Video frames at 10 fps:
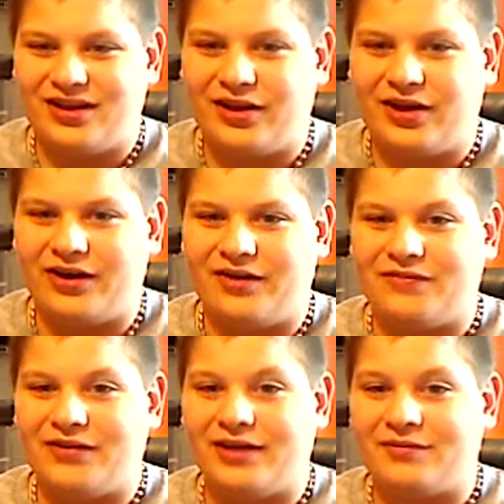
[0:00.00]

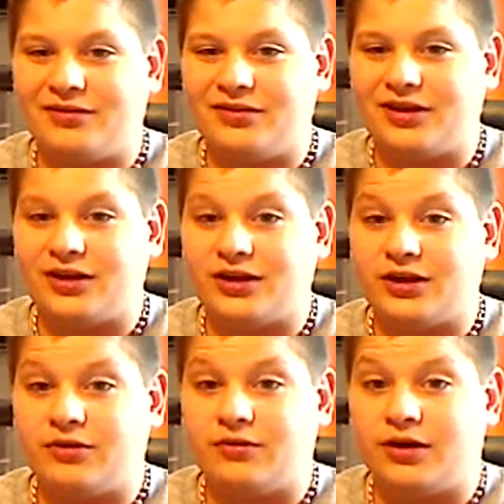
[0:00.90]
If you haven't seen it,
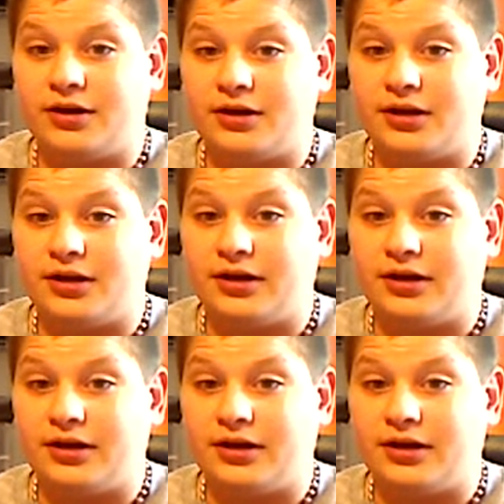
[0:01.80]
go on